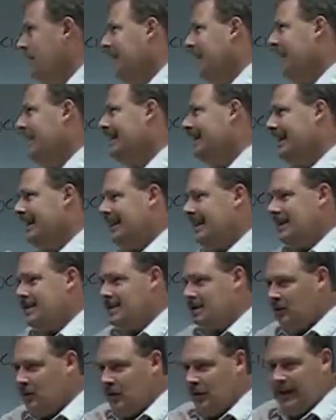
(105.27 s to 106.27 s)
An
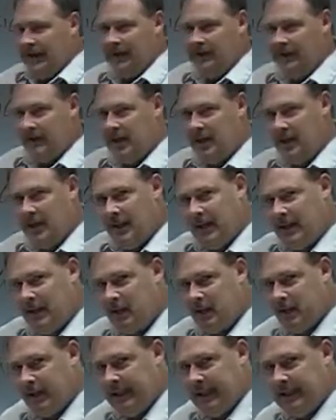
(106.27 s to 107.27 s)
easier way to think about a
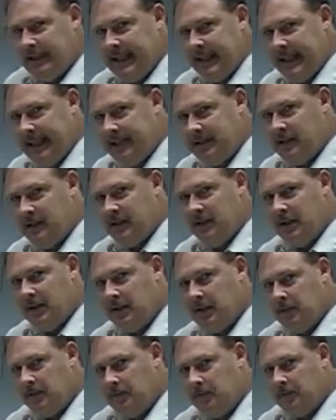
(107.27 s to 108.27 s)
green tax,
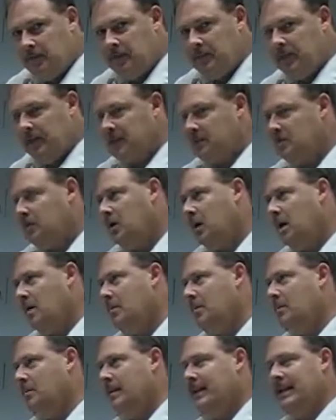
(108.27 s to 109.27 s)
though, is
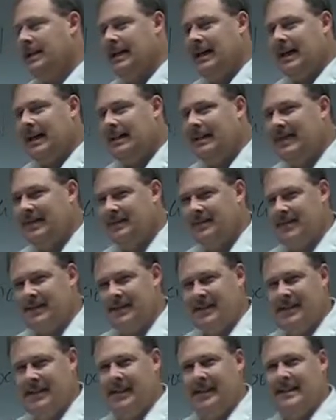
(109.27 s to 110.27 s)
probably the idea of
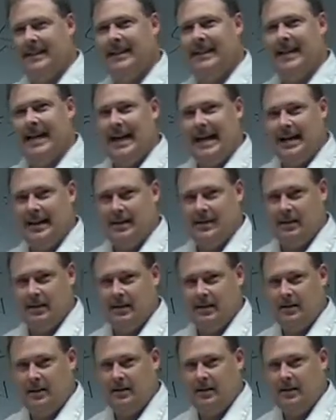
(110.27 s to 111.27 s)
sin
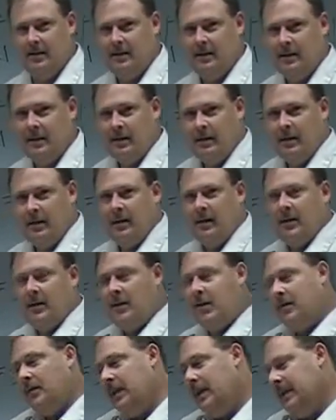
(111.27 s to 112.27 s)
taxes.
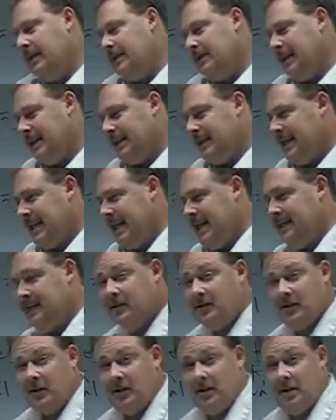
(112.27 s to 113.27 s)
Things like
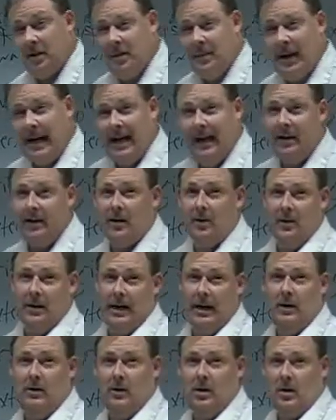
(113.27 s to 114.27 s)
taxes on tobacco and
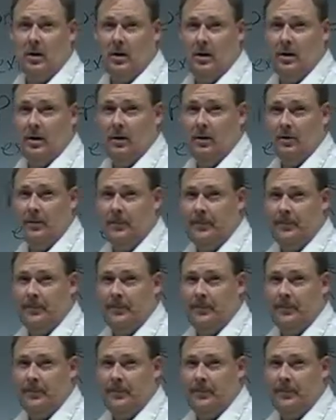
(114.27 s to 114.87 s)
alcohol.